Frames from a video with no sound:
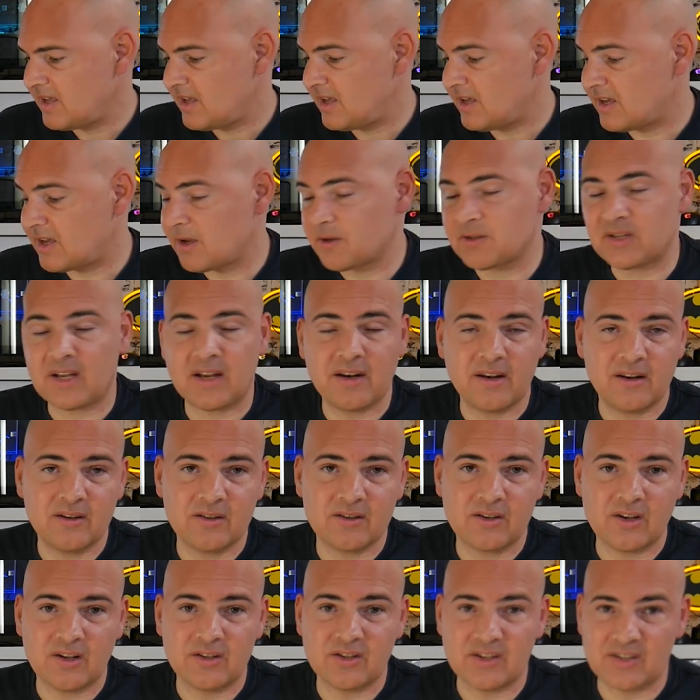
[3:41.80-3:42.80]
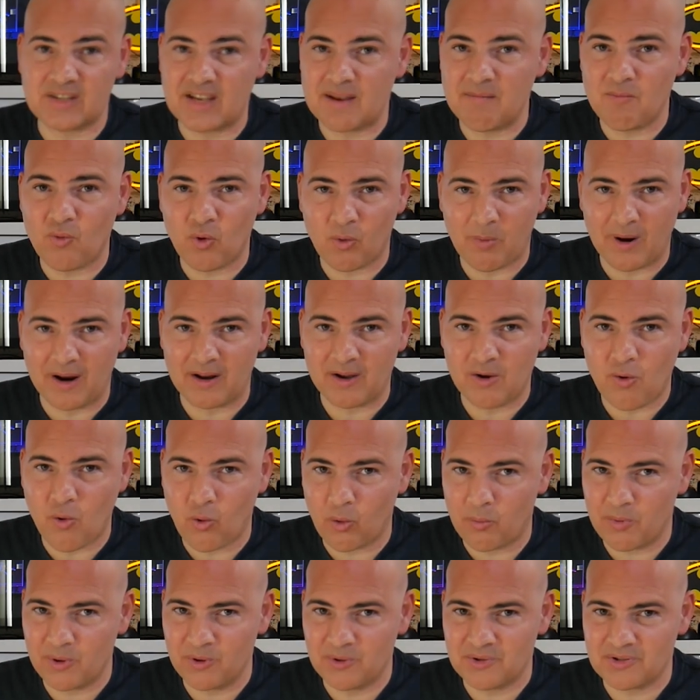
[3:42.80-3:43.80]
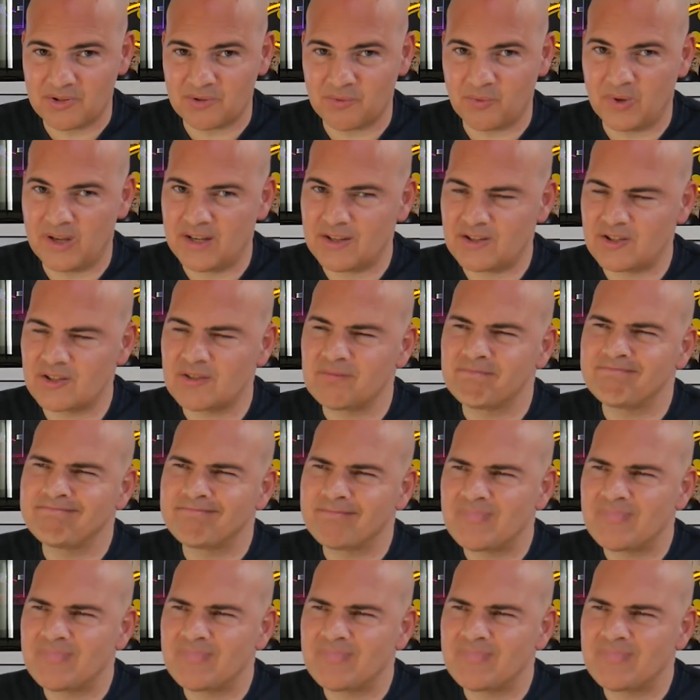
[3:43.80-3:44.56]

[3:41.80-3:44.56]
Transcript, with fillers: It goes down to say more about Core Boost, which